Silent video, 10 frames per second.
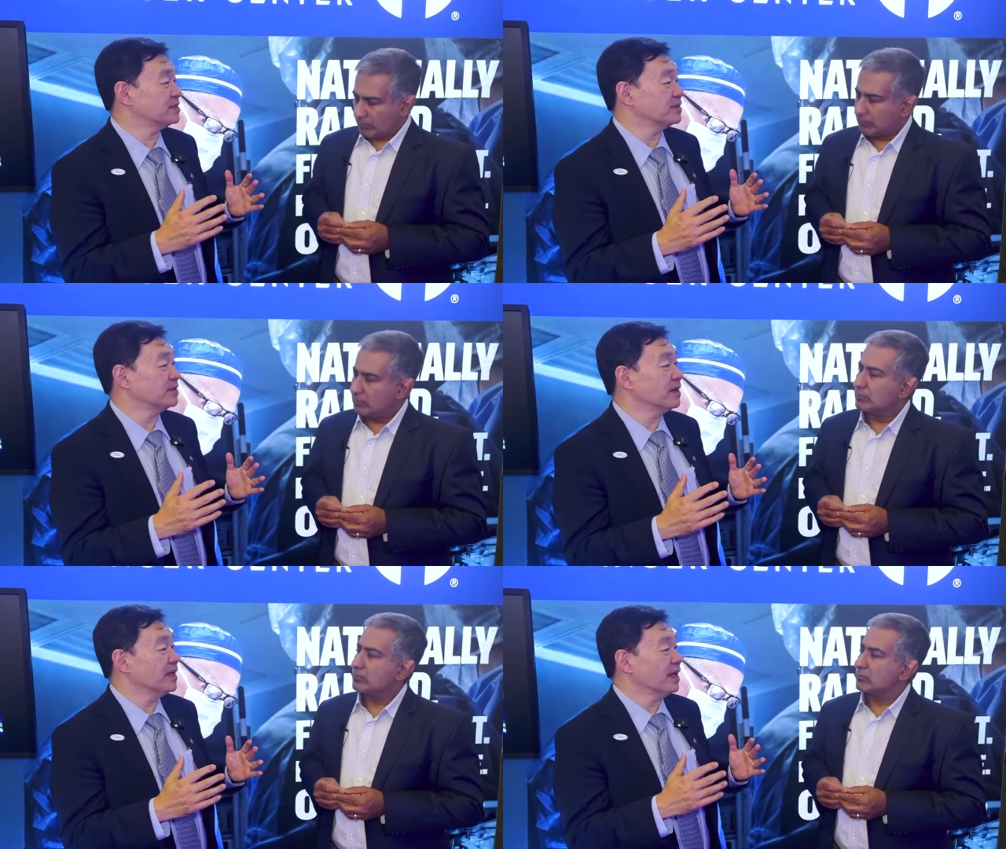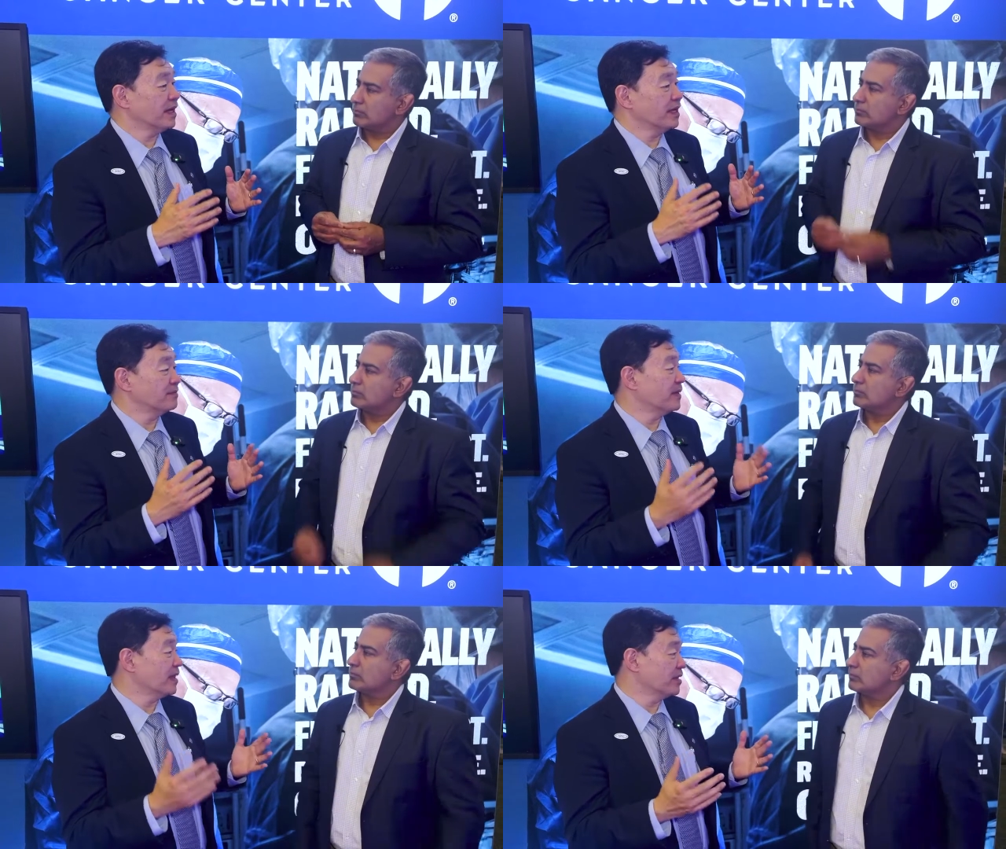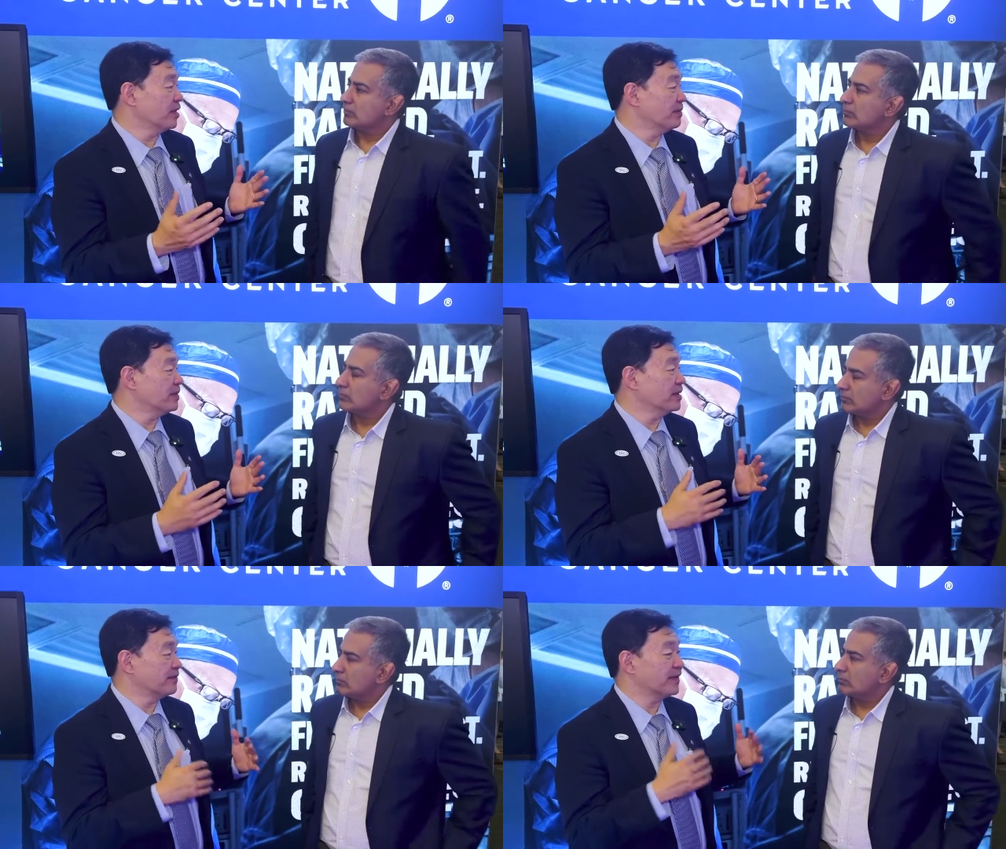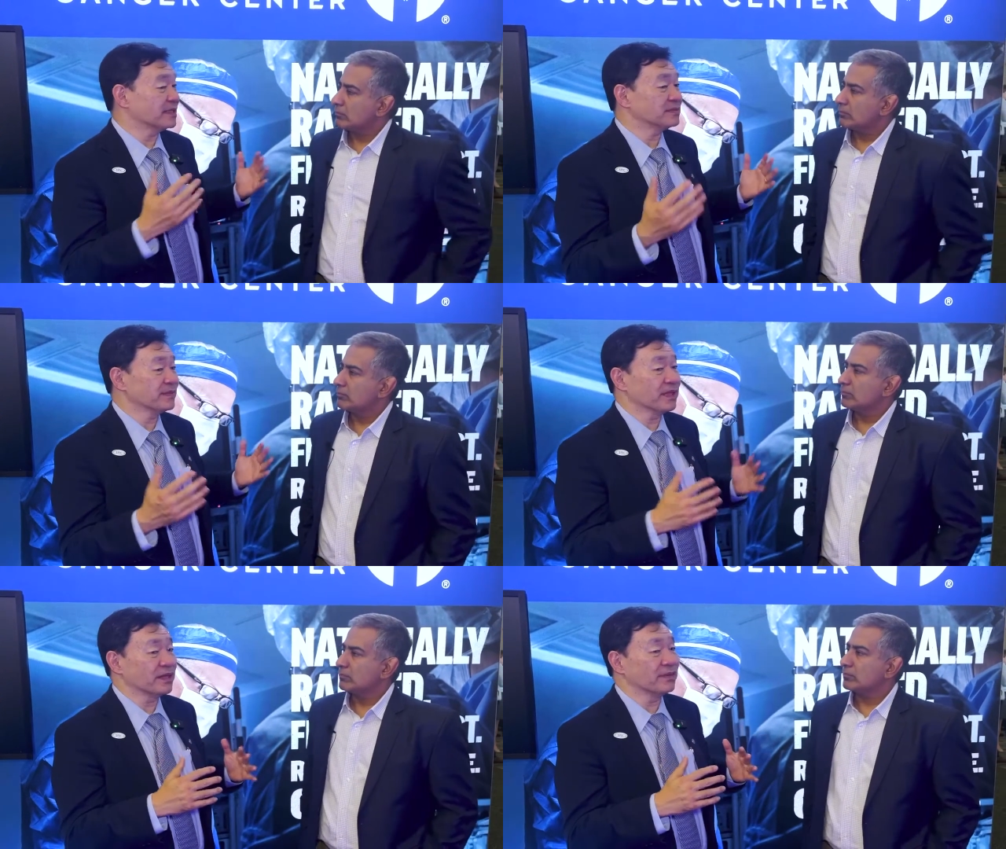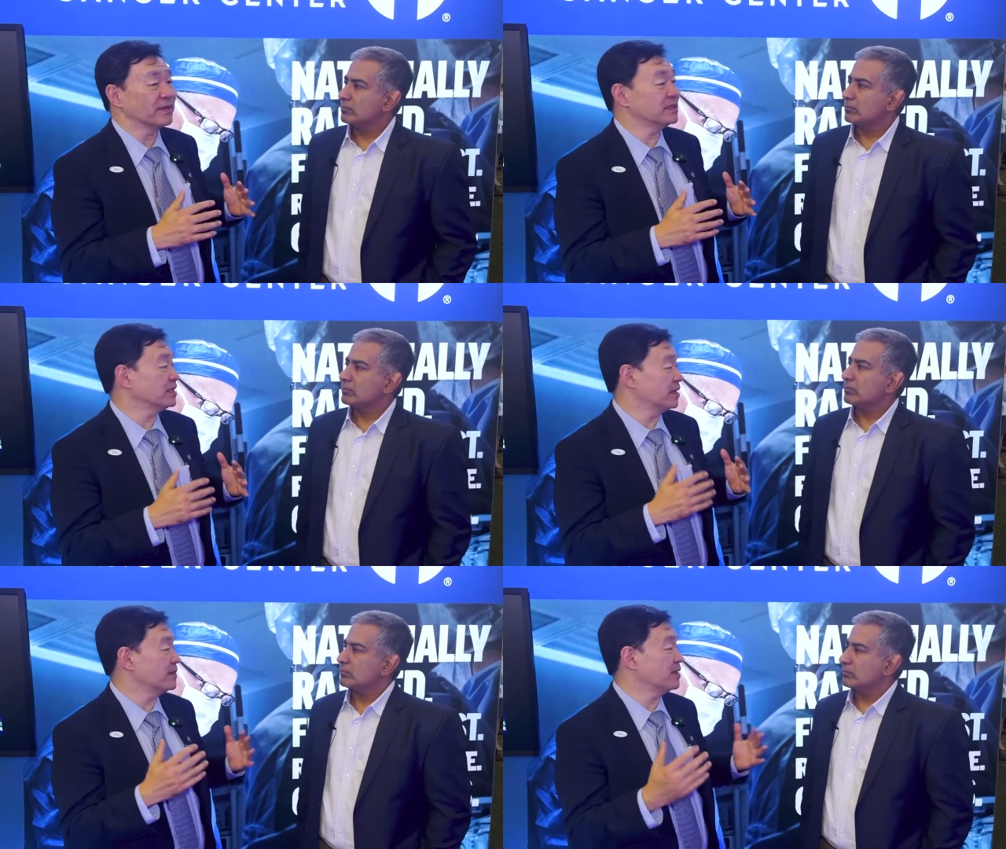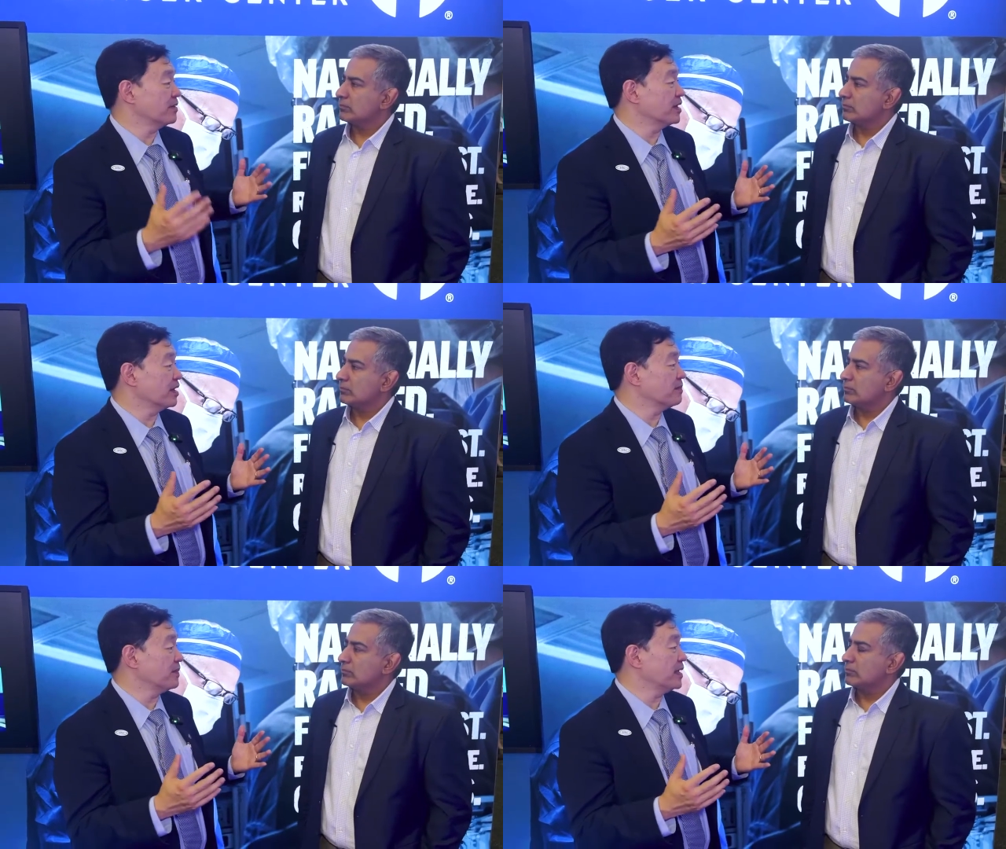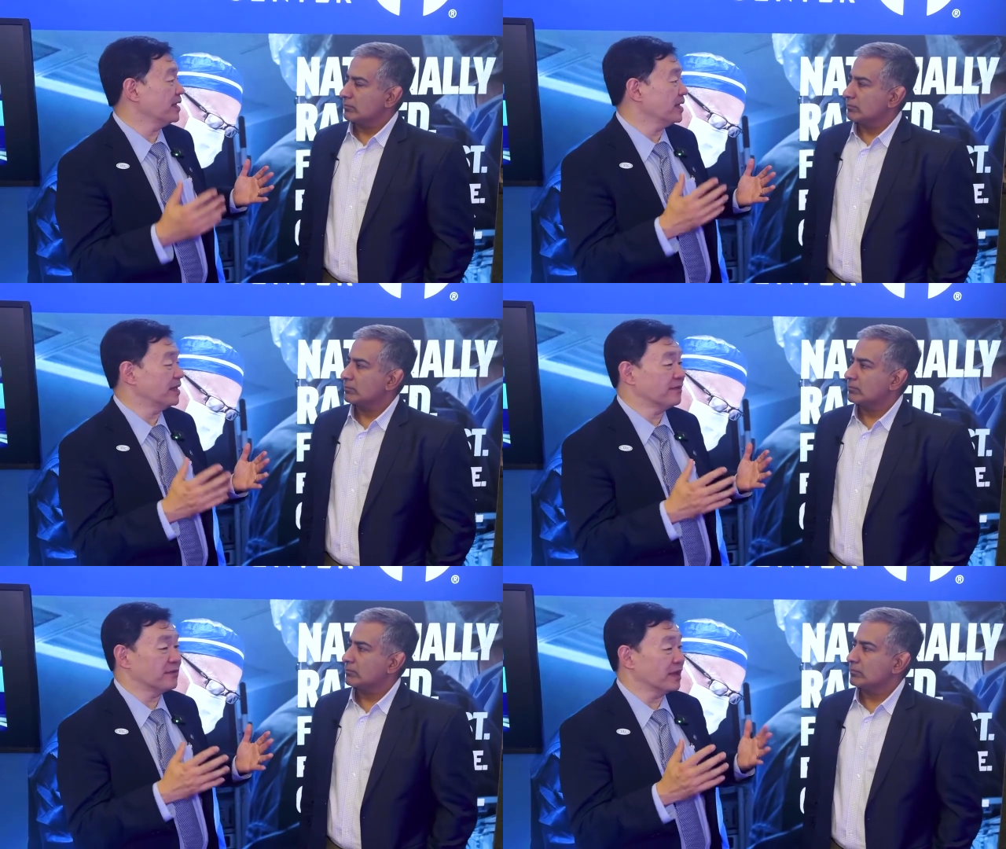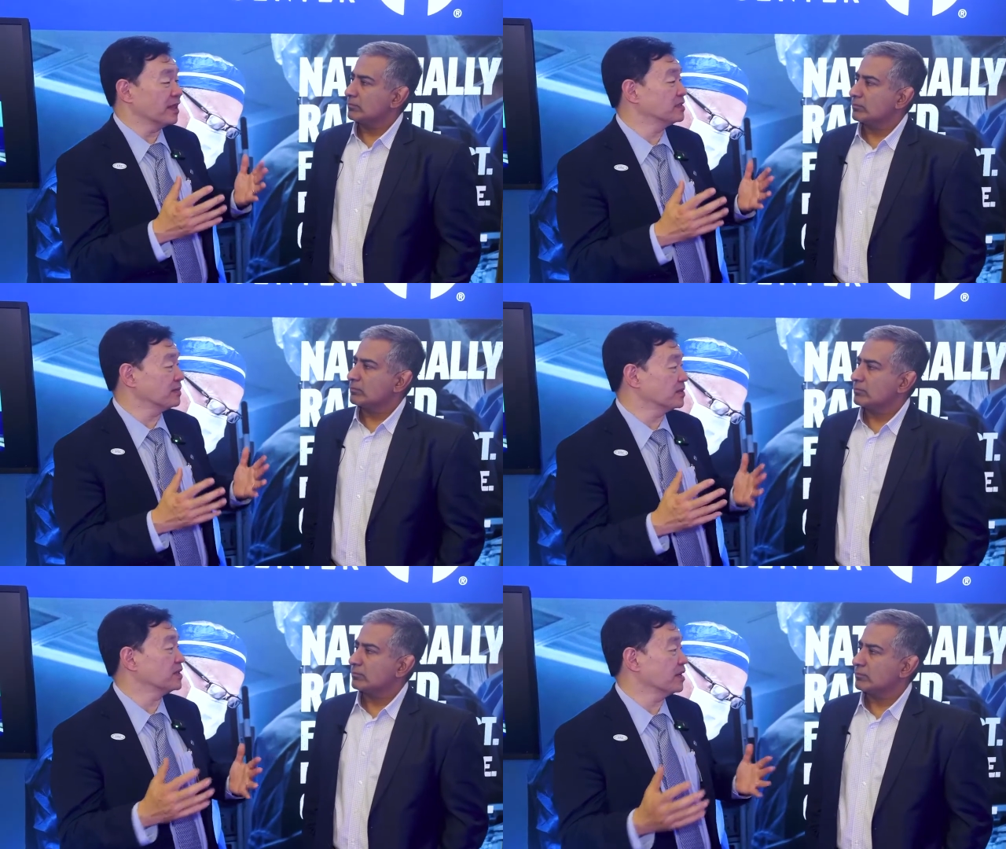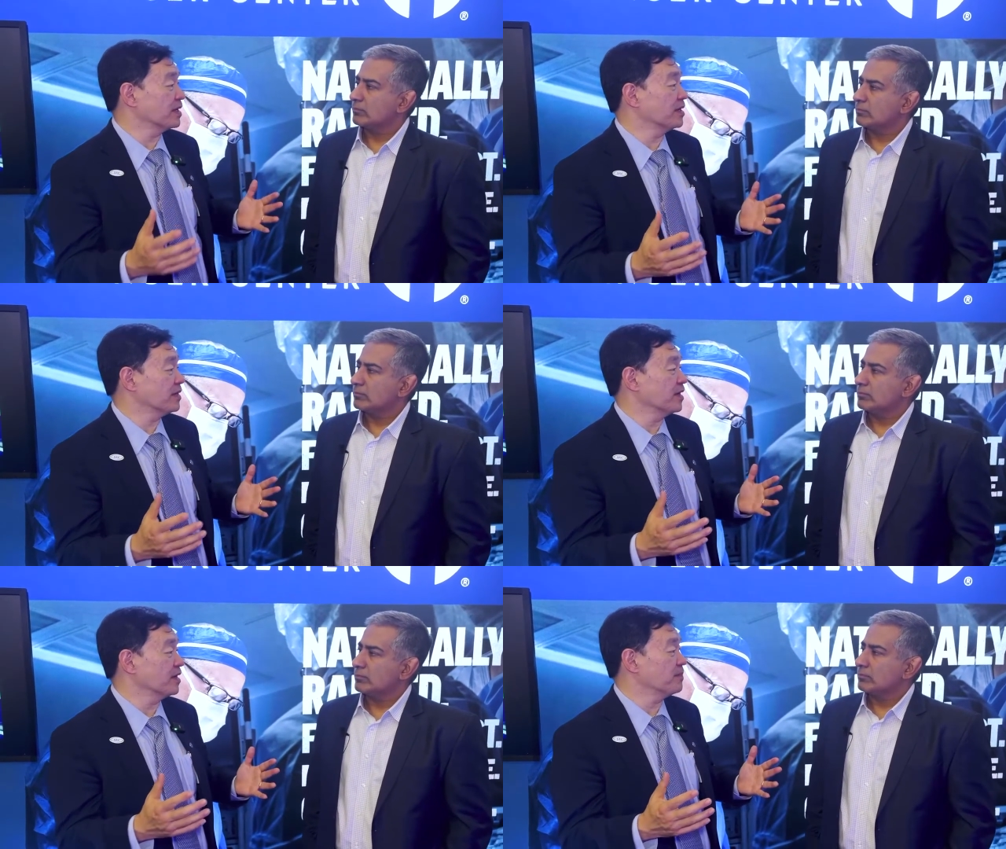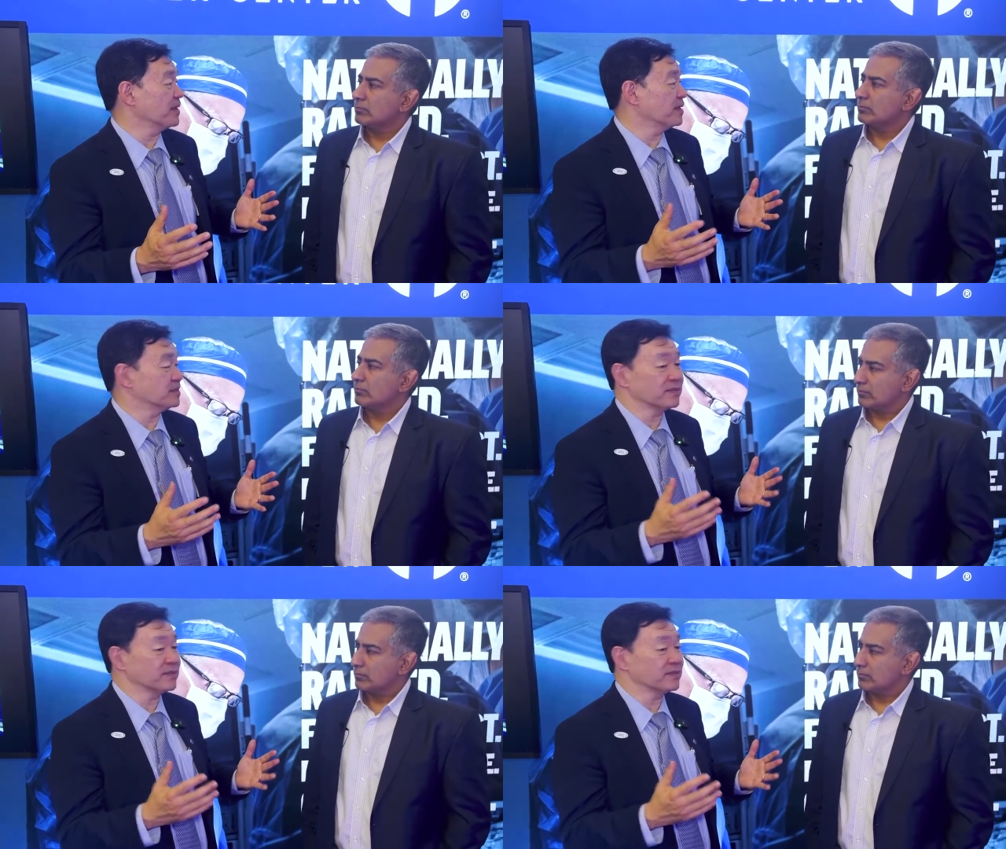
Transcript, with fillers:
Speaker 1: to in melanoma and advanced melanoma to immunotherapy and if they're eligible targeted therapy there's